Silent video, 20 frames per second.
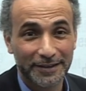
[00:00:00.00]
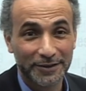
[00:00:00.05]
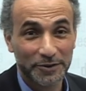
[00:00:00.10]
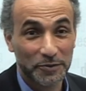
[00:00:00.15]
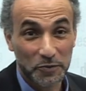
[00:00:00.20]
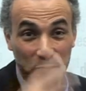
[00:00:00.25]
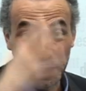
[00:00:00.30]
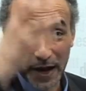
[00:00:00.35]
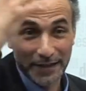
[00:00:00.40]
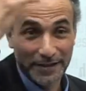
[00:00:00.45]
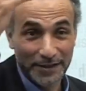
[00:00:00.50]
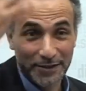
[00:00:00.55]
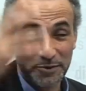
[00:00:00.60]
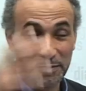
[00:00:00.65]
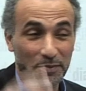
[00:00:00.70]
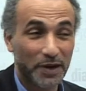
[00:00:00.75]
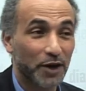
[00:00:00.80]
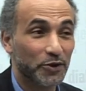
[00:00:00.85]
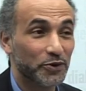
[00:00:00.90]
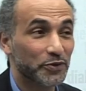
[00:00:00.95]
the West, the
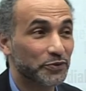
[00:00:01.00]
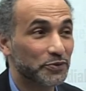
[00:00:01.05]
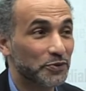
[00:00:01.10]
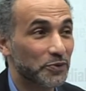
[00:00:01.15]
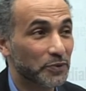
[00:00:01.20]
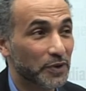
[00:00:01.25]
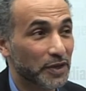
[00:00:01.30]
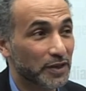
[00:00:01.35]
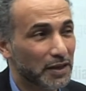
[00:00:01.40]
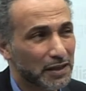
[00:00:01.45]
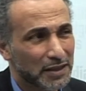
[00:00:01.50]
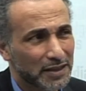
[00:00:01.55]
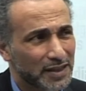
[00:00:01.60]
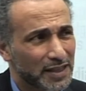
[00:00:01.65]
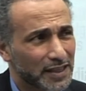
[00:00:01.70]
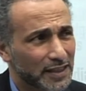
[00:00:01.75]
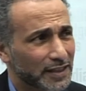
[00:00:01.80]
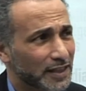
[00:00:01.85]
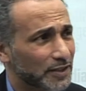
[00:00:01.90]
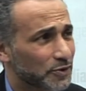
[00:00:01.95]
powerful West. I
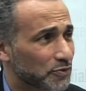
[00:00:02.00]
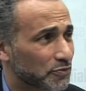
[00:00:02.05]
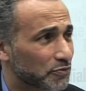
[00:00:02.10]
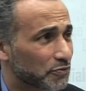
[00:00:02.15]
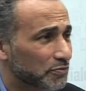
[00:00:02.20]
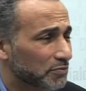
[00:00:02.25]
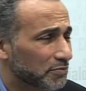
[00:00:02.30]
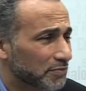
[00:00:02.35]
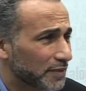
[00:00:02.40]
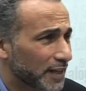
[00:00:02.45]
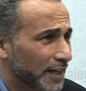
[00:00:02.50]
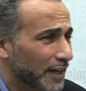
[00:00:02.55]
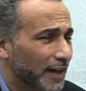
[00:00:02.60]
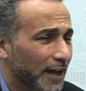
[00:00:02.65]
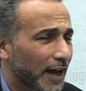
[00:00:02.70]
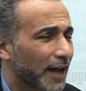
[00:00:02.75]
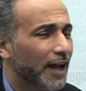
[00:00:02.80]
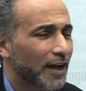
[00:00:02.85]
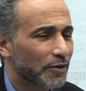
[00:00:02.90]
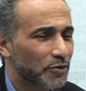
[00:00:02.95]
think that's,
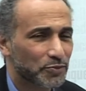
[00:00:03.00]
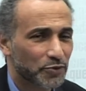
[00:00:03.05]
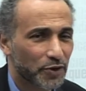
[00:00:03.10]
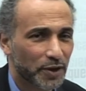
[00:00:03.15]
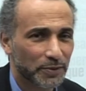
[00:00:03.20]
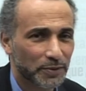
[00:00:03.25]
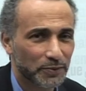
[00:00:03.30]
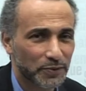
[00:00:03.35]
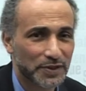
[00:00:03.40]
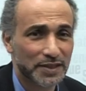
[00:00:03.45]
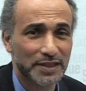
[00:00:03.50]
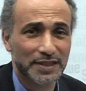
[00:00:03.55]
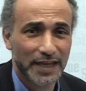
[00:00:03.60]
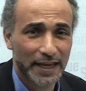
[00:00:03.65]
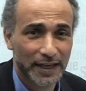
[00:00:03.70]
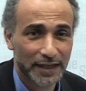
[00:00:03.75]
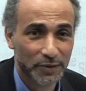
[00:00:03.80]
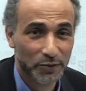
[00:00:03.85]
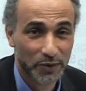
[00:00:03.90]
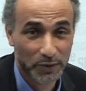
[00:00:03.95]
I have a problem with this.
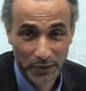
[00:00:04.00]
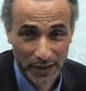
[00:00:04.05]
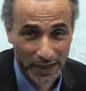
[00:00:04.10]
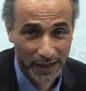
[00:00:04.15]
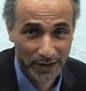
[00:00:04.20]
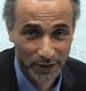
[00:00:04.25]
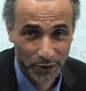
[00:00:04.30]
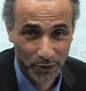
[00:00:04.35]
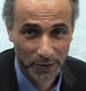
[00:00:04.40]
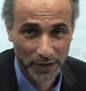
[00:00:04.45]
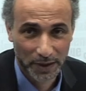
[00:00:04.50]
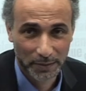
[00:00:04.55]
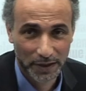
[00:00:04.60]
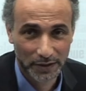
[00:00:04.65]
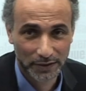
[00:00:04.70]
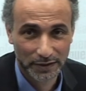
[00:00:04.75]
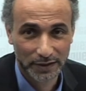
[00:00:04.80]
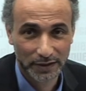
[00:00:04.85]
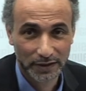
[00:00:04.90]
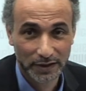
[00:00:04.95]
Anyway, we can talk
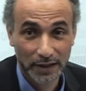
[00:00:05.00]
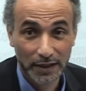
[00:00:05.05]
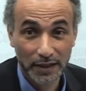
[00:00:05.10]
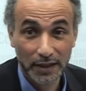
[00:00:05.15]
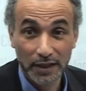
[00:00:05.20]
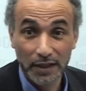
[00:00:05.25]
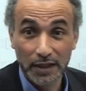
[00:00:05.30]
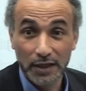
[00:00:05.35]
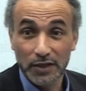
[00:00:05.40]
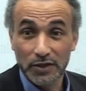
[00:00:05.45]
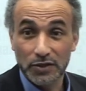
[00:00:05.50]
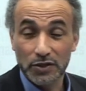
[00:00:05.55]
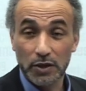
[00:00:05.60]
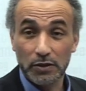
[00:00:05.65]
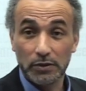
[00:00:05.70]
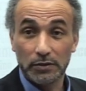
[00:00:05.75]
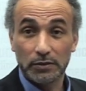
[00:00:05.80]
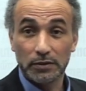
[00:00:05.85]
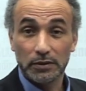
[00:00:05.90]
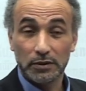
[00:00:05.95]
about it.
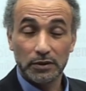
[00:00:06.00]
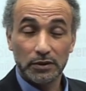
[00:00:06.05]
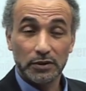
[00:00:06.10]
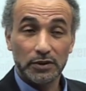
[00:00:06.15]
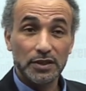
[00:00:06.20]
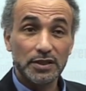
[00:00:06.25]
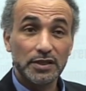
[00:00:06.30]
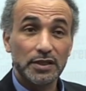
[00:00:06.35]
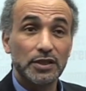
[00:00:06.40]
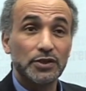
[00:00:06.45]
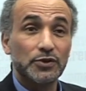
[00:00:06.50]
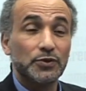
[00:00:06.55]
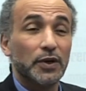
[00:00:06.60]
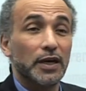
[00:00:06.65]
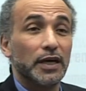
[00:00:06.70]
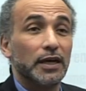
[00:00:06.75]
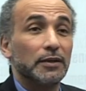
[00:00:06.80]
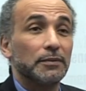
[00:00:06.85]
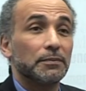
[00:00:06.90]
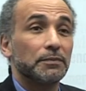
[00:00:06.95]
So this is
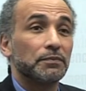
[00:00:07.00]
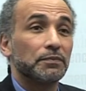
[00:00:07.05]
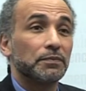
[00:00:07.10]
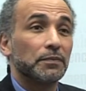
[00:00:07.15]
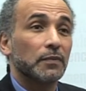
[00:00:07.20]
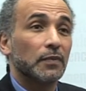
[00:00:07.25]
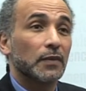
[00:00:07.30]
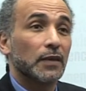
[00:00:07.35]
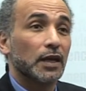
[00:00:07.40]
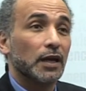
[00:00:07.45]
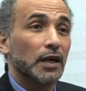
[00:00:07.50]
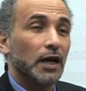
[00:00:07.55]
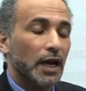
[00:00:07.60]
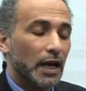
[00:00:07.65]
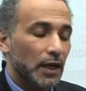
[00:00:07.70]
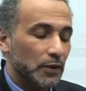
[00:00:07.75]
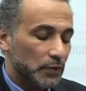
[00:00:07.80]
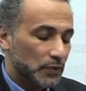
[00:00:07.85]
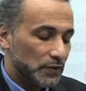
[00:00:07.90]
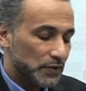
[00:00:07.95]
where
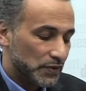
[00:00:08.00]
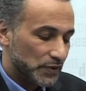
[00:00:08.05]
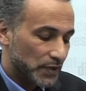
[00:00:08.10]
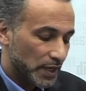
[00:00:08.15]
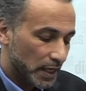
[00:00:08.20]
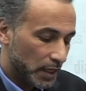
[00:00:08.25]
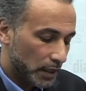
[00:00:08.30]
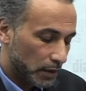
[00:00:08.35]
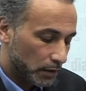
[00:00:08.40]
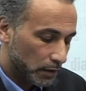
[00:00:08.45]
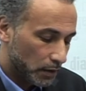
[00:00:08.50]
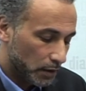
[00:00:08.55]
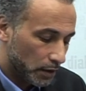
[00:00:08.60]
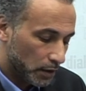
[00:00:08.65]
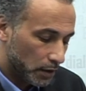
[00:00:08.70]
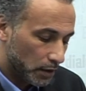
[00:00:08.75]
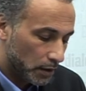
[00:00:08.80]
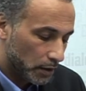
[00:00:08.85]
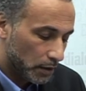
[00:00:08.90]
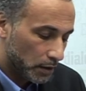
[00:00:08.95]
I would say uh,
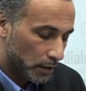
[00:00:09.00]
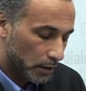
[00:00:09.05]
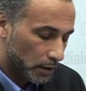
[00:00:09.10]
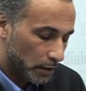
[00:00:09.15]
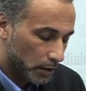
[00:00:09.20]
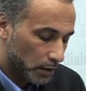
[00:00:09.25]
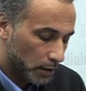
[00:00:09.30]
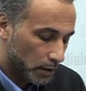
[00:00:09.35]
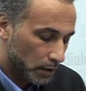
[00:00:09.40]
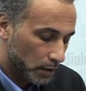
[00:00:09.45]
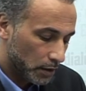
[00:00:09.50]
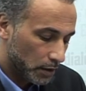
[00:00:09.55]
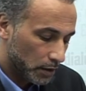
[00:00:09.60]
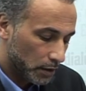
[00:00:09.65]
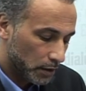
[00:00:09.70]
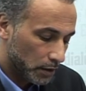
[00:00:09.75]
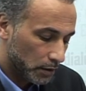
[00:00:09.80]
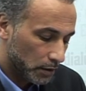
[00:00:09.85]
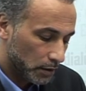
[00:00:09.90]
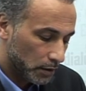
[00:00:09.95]

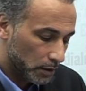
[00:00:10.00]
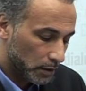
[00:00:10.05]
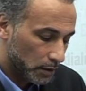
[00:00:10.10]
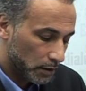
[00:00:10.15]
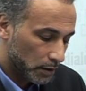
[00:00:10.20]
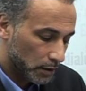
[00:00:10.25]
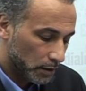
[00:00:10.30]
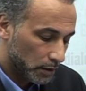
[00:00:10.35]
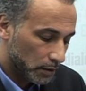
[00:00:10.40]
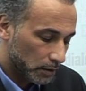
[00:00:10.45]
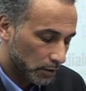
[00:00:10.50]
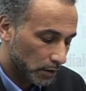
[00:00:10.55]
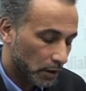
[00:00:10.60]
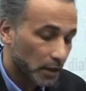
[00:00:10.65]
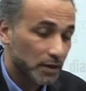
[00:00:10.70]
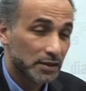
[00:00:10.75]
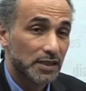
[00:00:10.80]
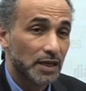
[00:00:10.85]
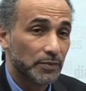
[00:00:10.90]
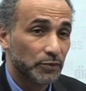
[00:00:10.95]
uh, the
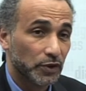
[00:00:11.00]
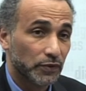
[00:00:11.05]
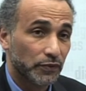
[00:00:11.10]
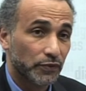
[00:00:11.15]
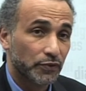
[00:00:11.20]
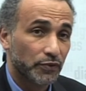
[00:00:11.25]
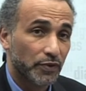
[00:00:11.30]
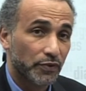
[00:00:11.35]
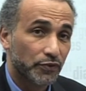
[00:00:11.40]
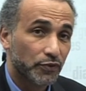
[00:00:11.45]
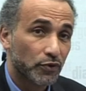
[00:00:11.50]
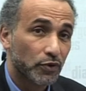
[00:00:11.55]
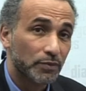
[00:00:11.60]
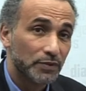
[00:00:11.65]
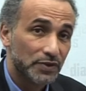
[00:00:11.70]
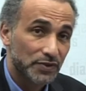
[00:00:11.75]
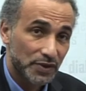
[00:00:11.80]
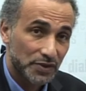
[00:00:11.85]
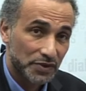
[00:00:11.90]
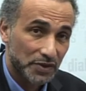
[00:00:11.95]
concept of
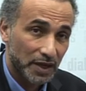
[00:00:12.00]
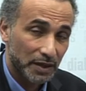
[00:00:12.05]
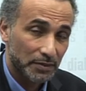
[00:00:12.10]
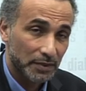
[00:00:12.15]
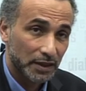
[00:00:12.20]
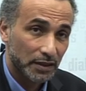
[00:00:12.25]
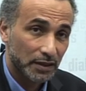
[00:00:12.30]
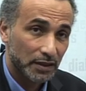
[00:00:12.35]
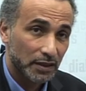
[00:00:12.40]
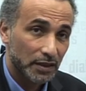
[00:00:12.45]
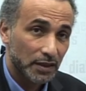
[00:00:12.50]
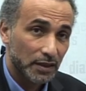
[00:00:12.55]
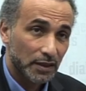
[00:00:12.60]
reform is Islamic.